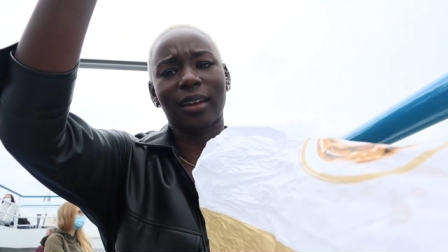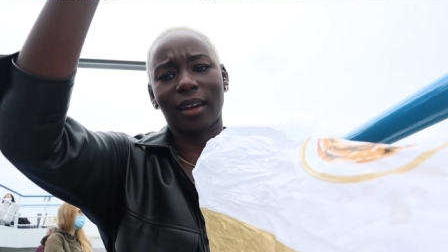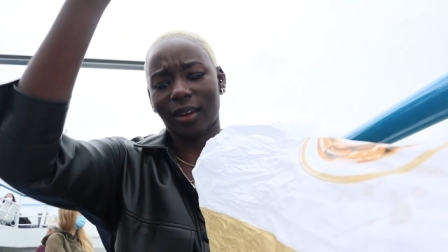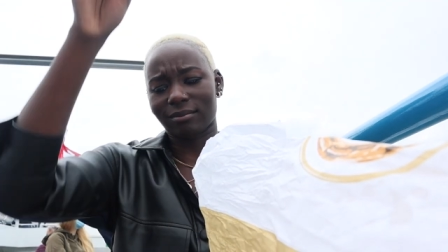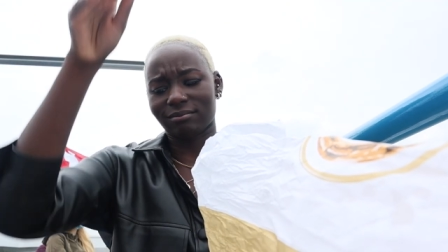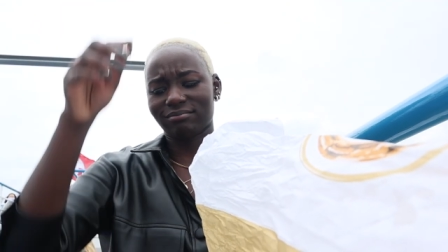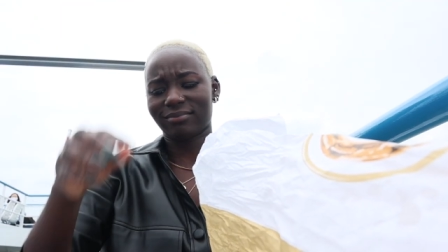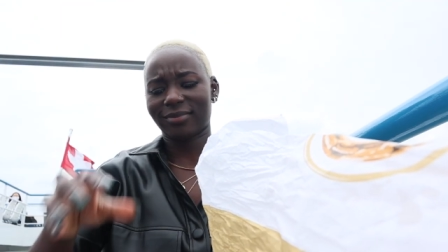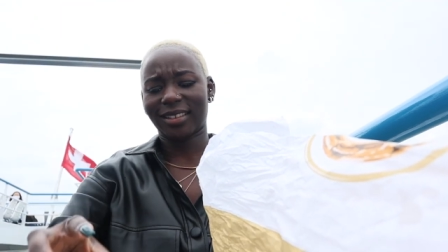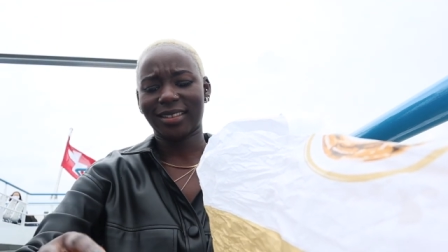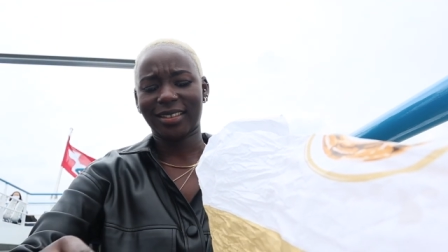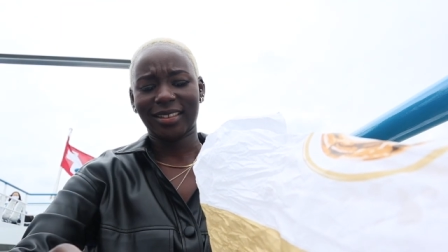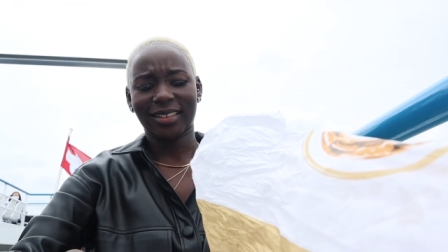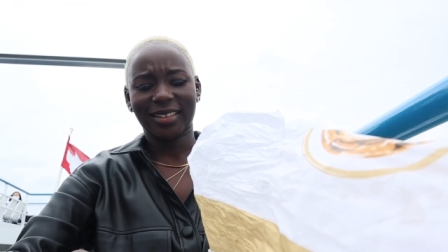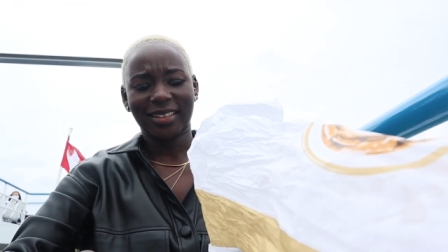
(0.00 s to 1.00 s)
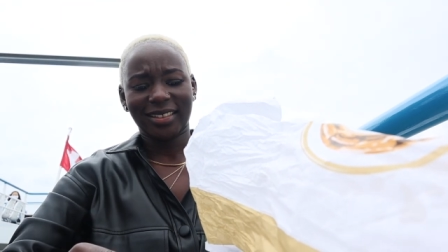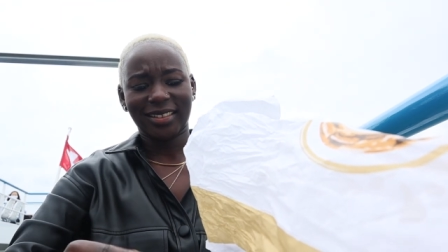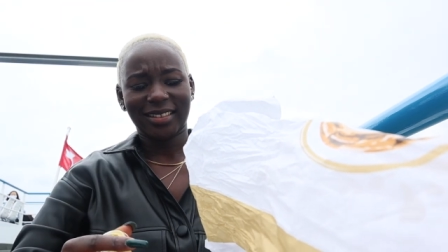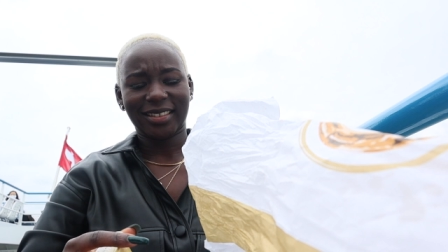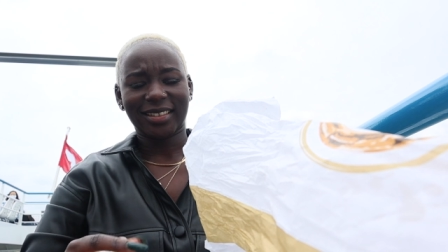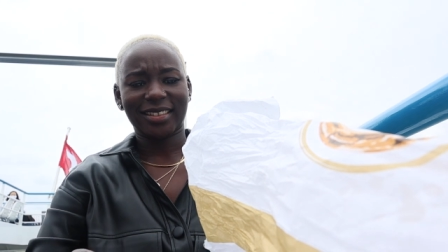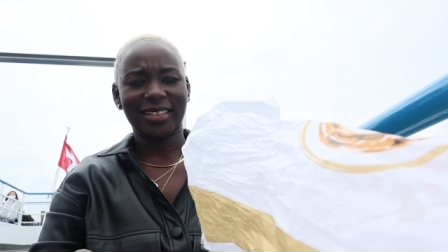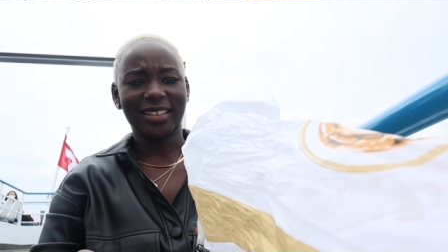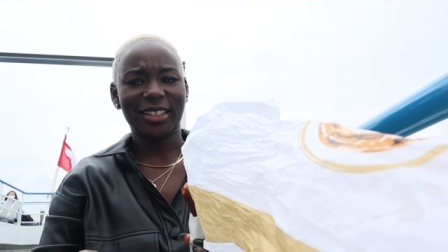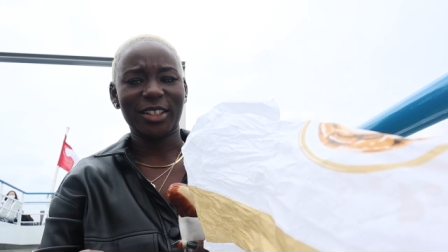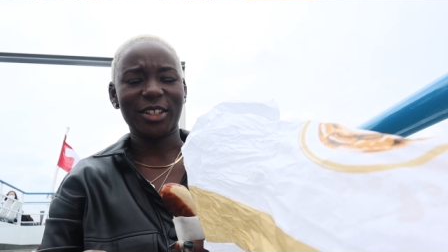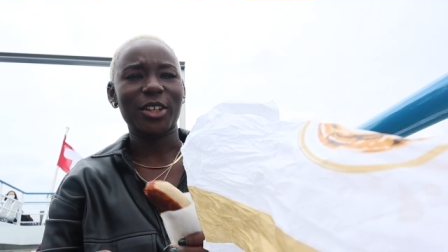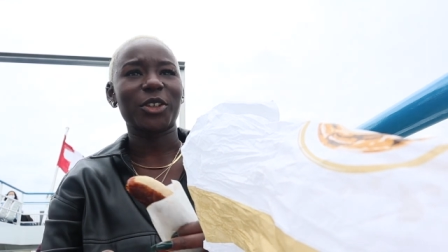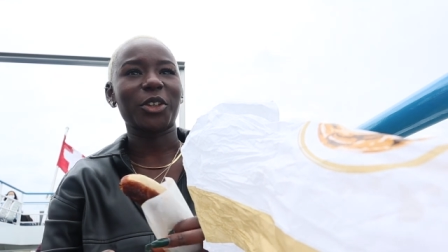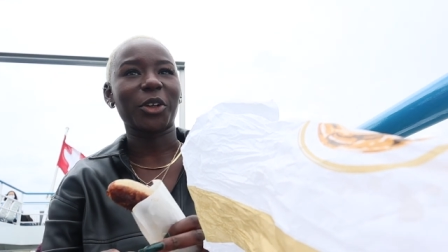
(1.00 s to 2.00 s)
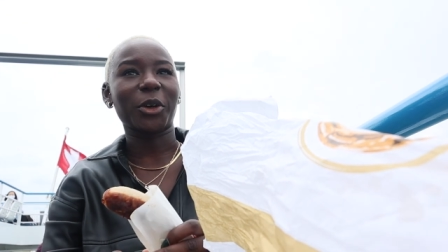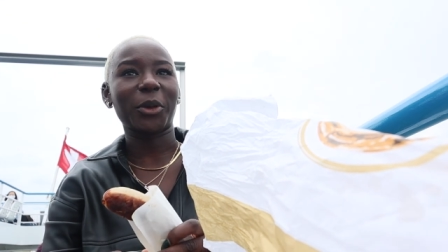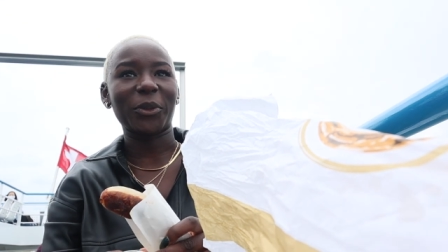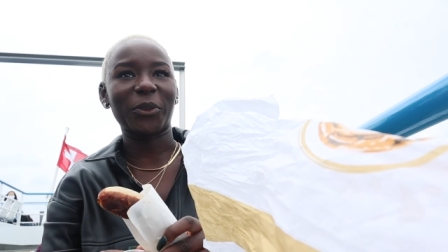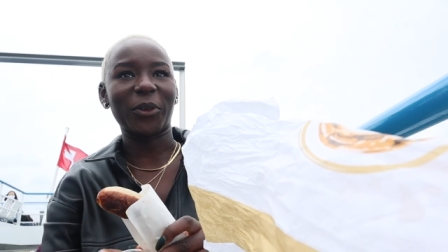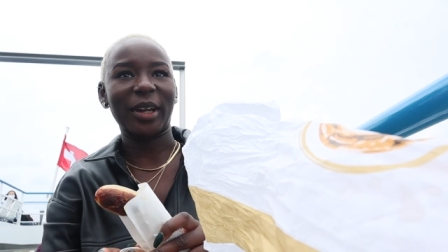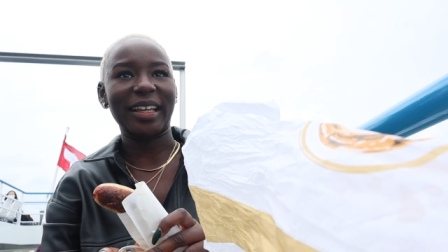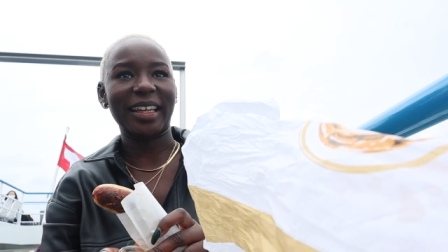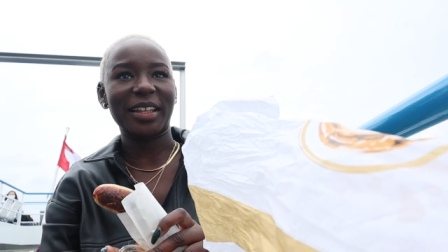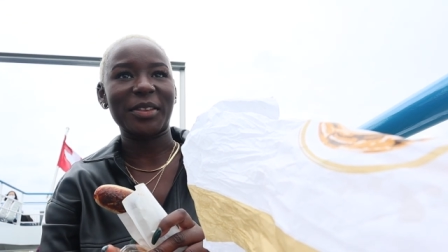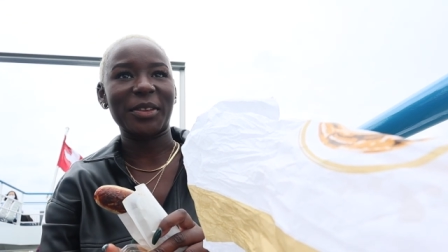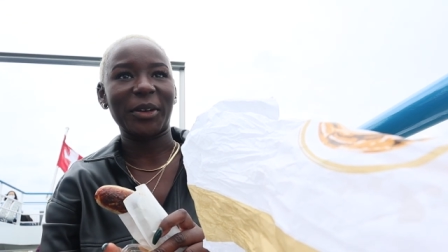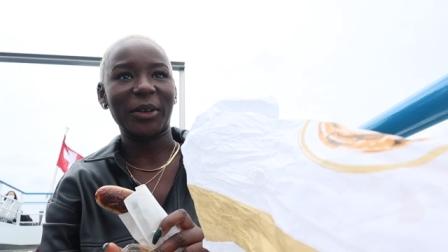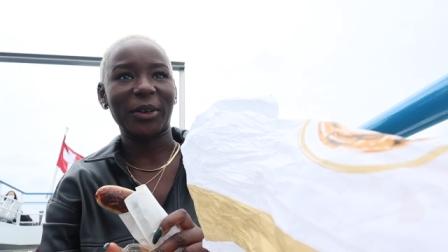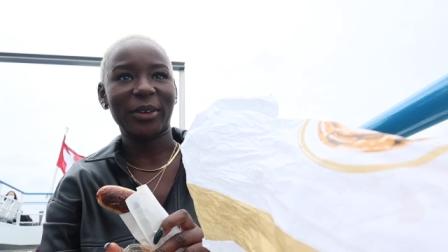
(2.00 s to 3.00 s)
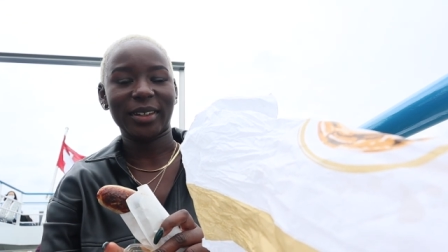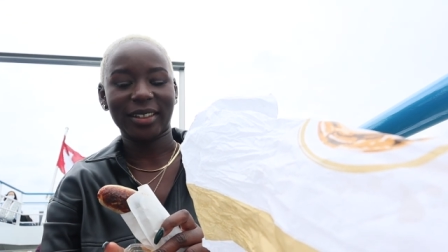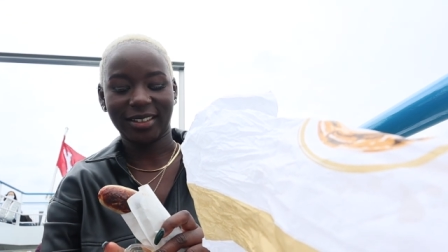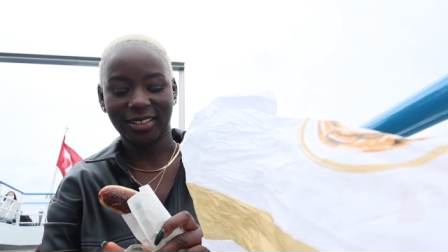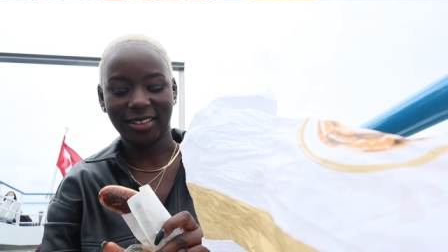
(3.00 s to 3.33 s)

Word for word: Again. No, it's not bad, but I don't know. I thought maybe I you're going for it again though.